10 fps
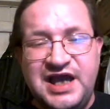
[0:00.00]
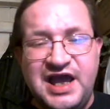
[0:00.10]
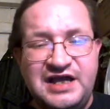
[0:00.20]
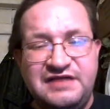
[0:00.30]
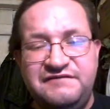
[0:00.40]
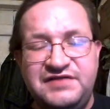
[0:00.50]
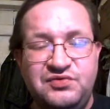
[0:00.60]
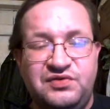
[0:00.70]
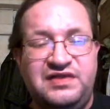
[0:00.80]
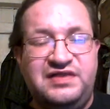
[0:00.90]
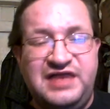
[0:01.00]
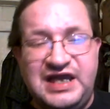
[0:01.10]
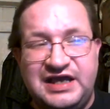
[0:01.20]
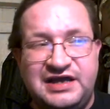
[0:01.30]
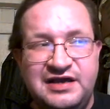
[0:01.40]
And if you
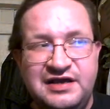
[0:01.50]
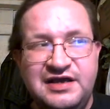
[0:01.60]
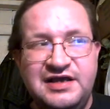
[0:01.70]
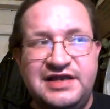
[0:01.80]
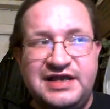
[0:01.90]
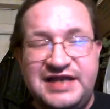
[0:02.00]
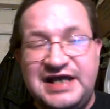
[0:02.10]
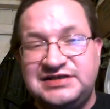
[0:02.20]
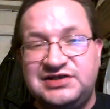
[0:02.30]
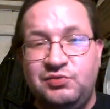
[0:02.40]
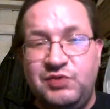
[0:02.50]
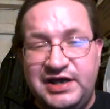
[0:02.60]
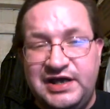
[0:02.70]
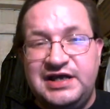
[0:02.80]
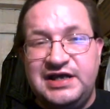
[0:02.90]
think that that's the way
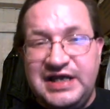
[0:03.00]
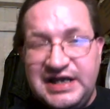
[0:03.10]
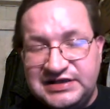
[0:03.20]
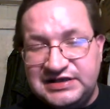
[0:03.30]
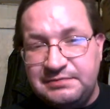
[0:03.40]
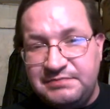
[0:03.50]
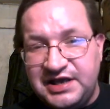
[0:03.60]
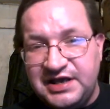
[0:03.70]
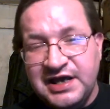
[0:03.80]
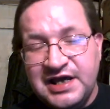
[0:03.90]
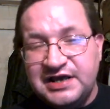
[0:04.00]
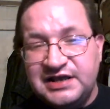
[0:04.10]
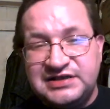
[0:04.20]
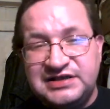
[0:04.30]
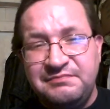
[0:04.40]
it needs to be,
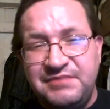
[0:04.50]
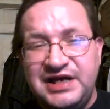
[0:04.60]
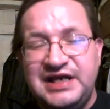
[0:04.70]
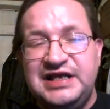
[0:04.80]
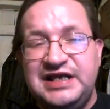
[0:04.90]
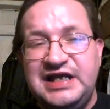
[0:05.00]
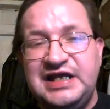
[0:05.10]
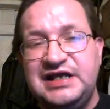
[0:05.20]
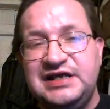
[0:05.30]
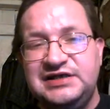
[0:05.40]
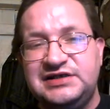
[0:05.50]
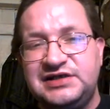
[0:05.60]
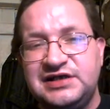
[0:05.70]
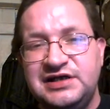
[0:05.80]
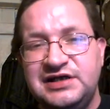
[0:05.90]
then somebody
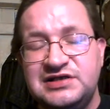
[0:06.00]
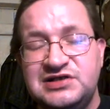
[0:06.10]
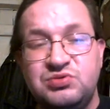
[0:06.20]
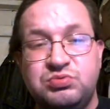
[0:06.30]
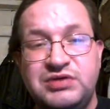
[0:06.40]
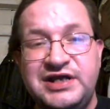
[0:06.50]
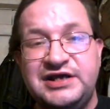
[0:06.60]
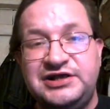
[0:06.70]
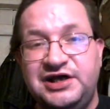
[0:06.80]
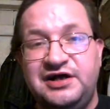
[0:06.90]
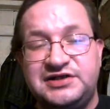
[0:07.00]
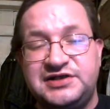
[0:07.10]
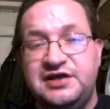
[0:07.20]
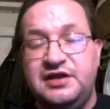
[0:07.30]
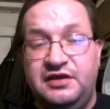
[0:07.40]
needs to
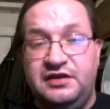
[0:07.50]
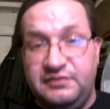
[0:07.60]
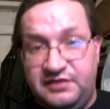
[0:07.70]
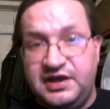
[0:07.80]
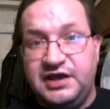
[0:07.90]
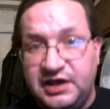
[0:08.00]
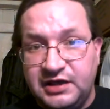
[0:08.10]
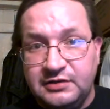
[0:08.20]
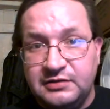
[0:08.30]
readjust their thinking.